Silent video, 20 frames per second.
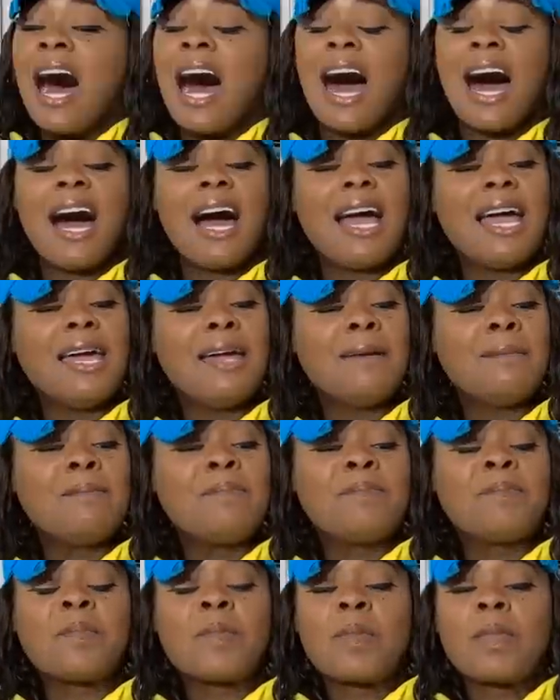I
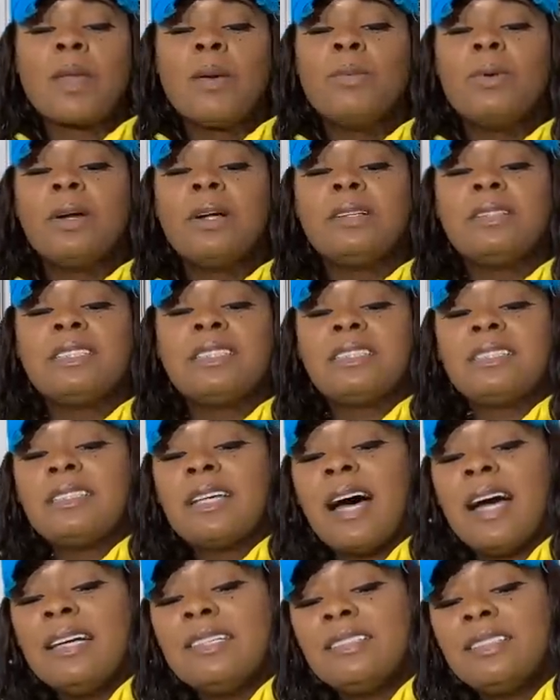will
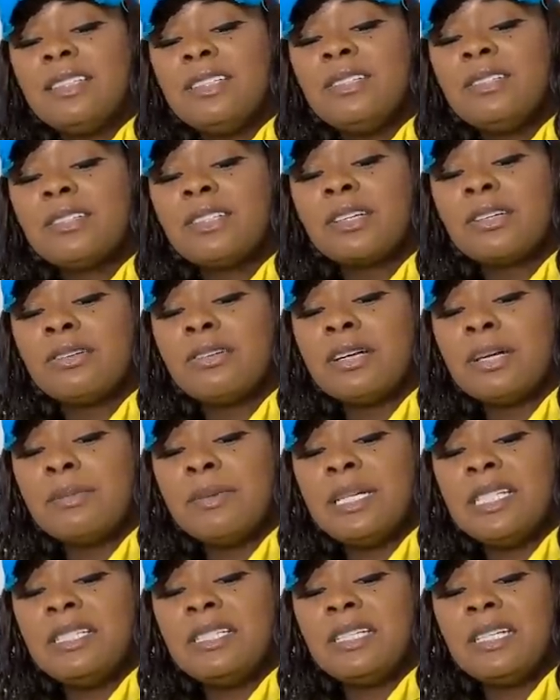decide to use a
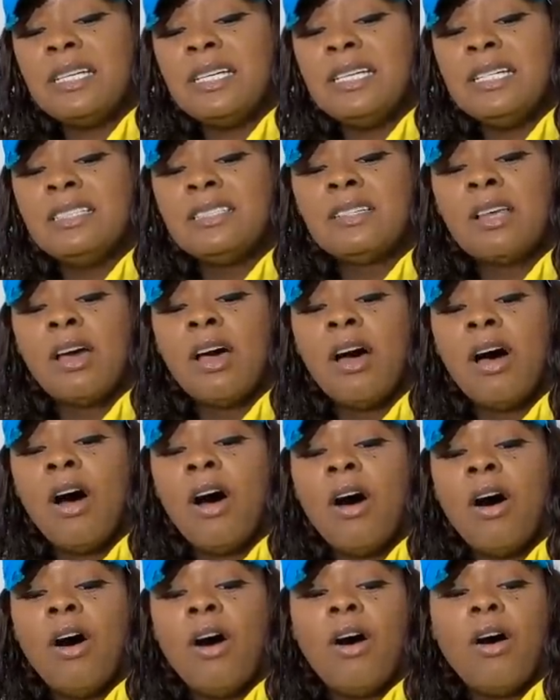creamy cheese
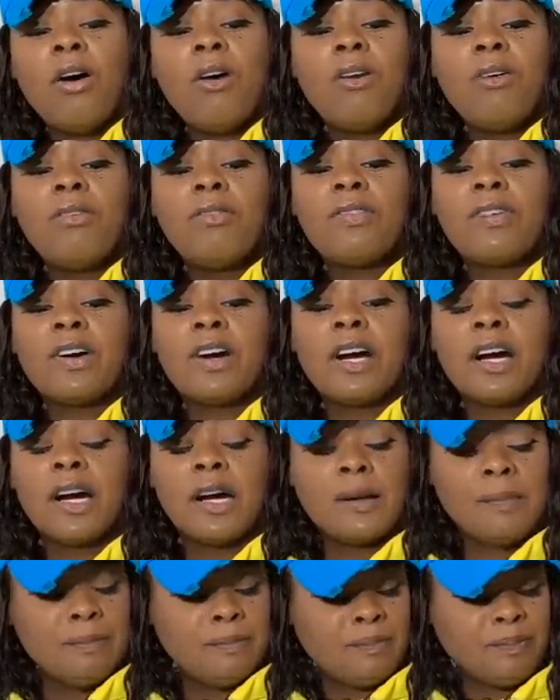
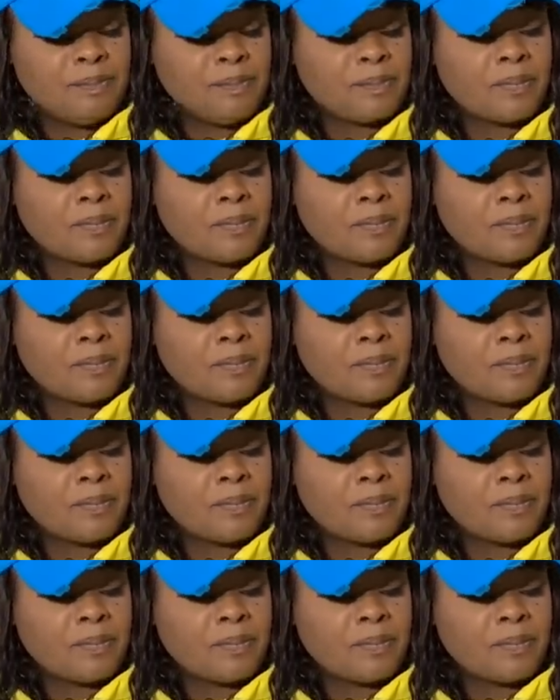over